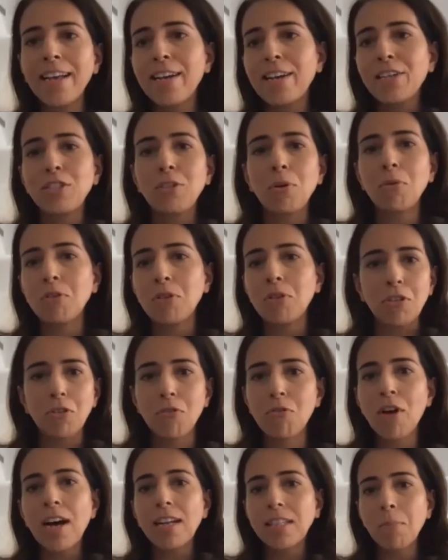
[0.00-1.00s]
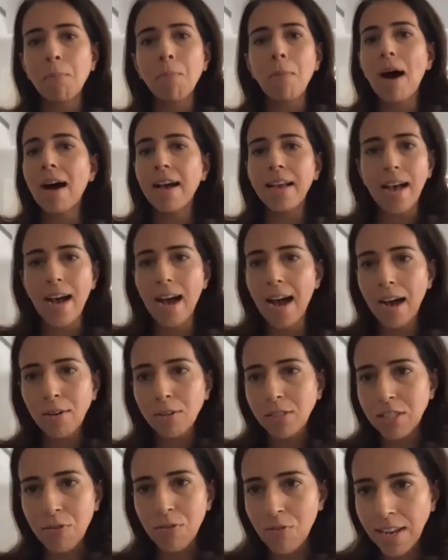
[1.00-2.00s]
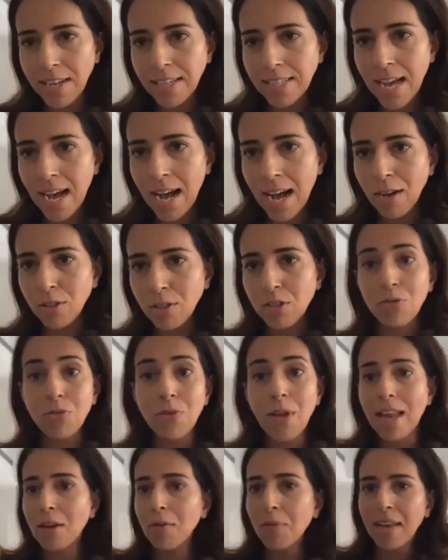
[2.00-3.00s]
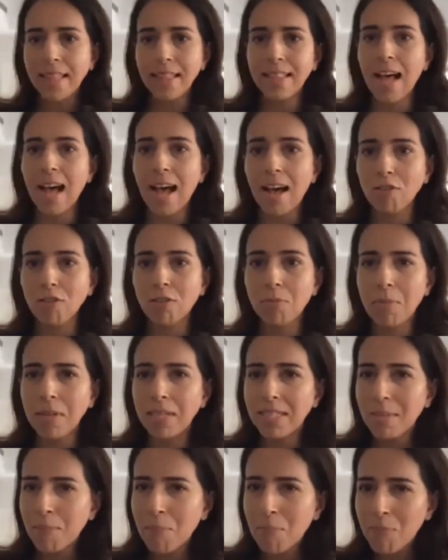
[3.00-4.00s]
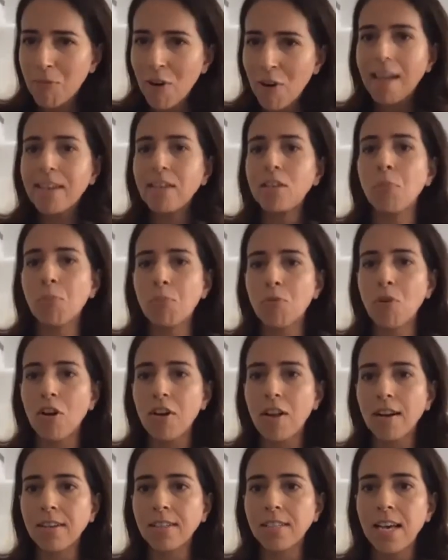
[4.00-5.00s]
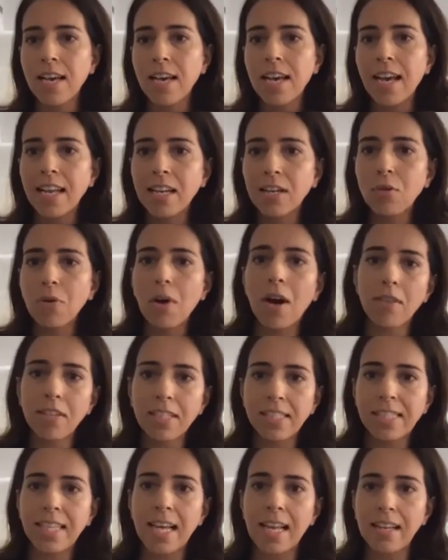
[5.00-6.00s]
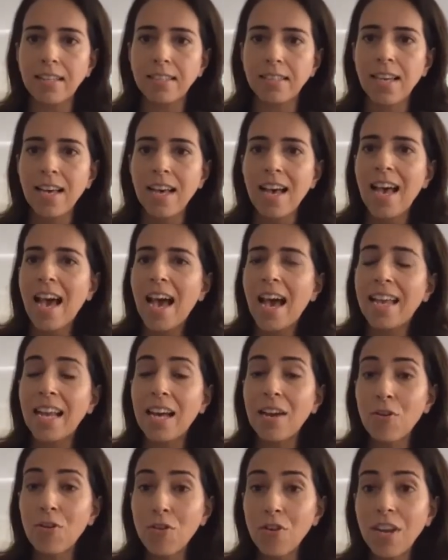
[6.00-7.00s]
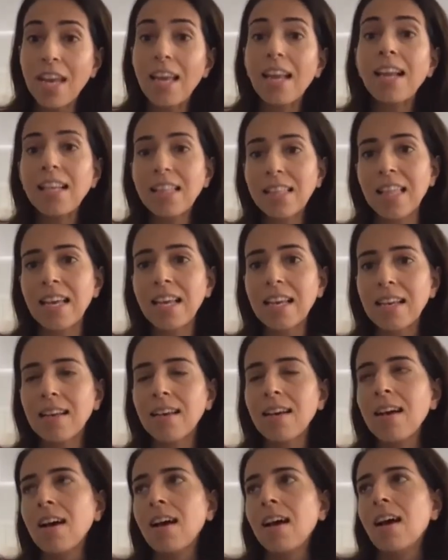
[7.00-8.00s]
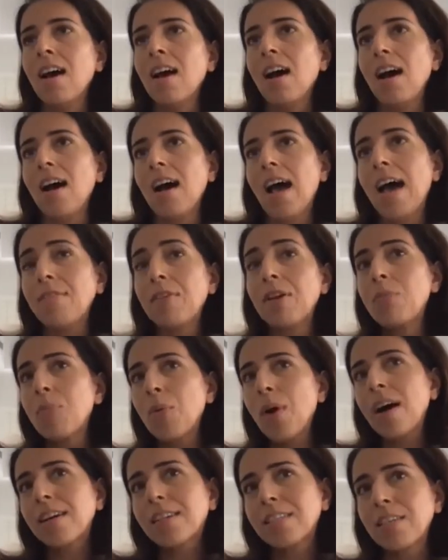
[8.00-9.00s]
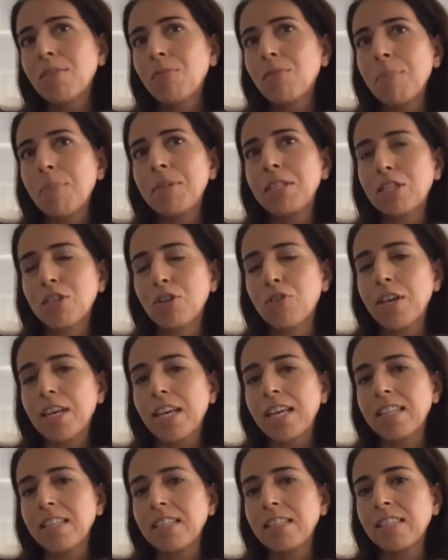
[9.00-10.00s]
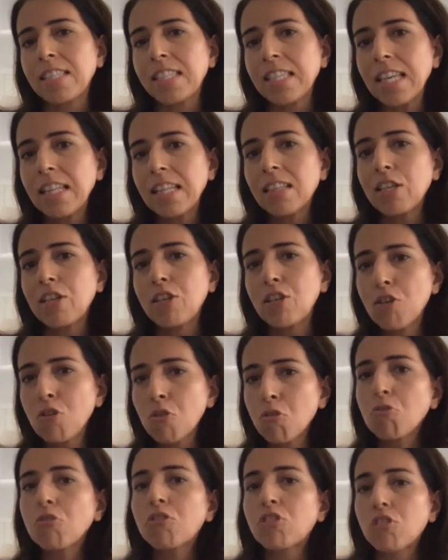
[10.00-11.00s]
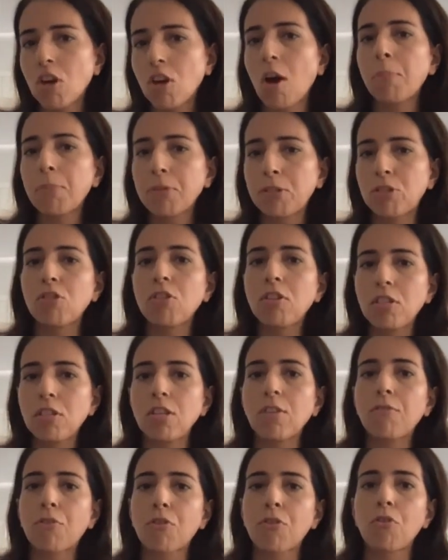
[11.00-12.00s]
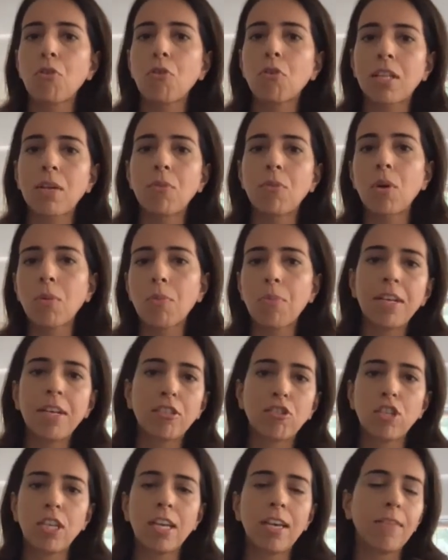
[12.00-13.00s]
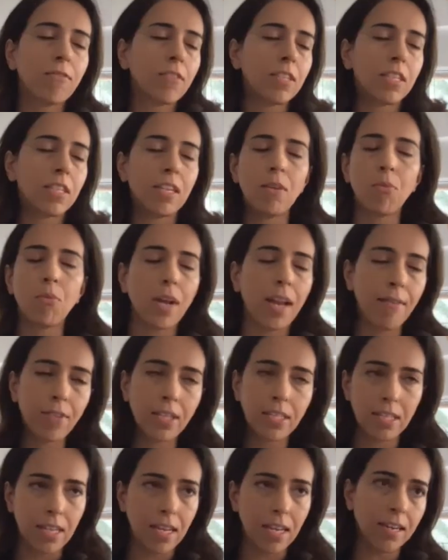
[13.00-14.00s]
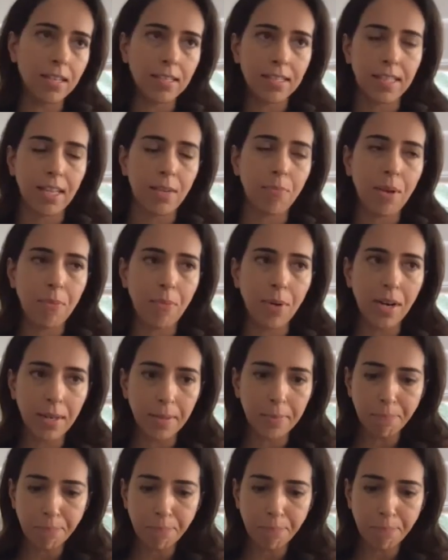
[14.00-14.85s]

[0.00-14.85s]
You'd rather buy a house and rent a house, renovate the house, build a brand new product and go out and sell it. And I really think, having worked in women's cricket and seeing the huge opportunity of growth and what we achieved in whatever the years that we were,